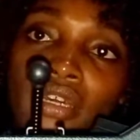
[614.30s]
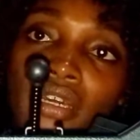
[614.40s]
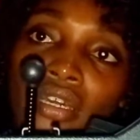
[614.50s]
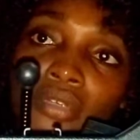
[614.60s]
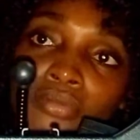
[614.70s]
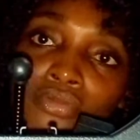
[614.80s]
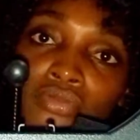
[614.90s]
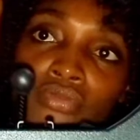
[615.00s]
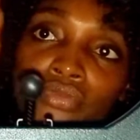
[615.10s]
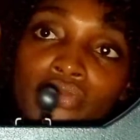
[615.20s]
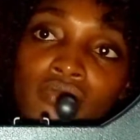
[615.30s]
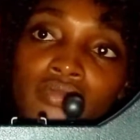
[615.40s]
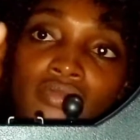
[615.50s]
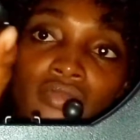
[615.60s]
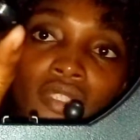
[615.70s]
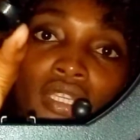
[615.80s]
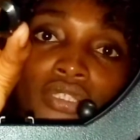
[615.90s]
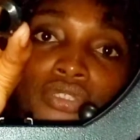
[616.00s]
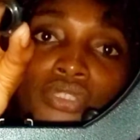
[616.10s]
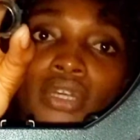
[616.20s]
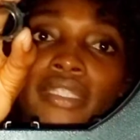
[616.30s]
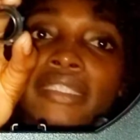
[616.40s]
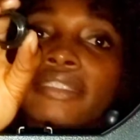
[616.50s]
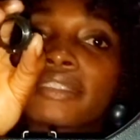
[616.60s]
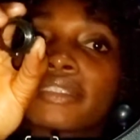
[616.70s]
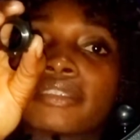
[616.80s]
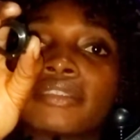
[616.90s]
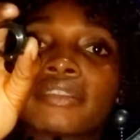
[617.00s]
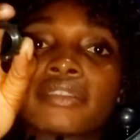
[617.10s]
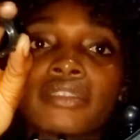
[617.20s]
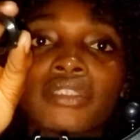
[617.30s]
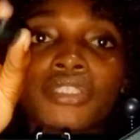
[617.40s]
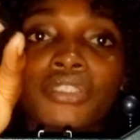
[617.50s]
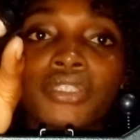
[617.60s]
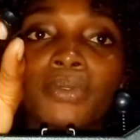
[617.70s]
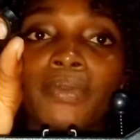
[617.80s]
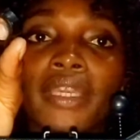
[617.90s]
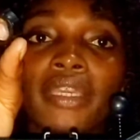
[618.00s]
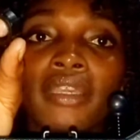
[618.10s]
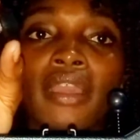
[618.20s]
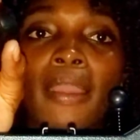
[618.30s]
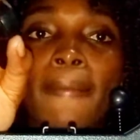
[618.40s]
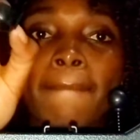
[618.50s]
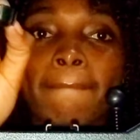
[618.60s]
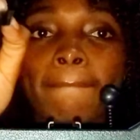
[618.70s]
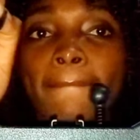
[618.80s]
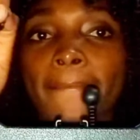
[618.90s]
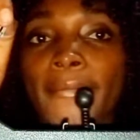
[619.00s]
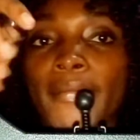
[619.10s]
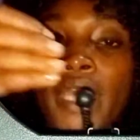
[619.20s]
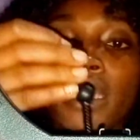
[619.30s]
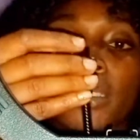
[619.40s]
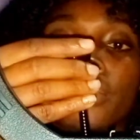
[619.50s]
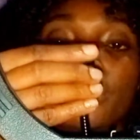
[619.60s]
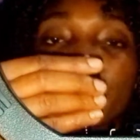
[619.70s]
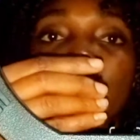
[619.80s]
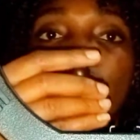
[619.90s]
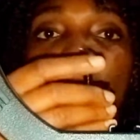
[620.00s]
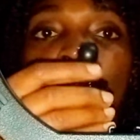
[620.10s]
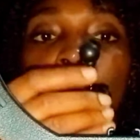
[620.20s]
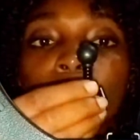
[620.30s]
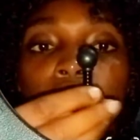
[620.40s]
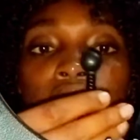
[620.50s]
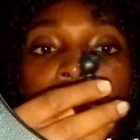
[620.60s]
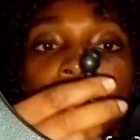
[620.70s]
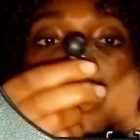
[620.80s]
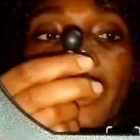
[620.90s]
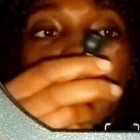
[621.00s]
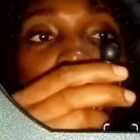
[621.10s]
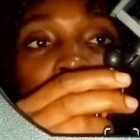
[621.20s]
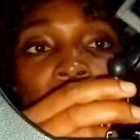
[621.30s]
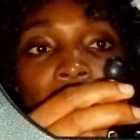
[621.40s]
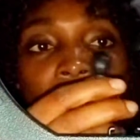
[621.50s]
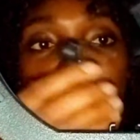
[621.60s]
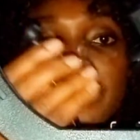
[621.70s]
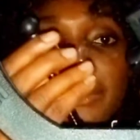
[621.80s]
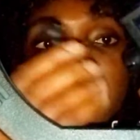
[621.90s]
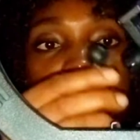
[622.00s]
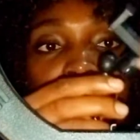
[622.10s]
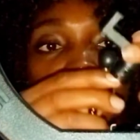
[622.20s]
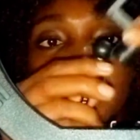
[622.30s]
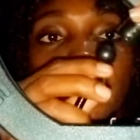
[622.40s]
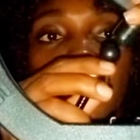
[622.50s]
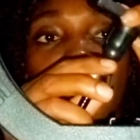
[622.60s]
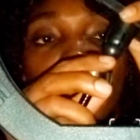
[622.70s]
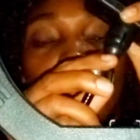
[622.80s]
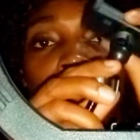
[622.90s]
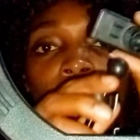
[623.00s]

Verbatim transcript: Um, turn this thing this other way so it's going here and we're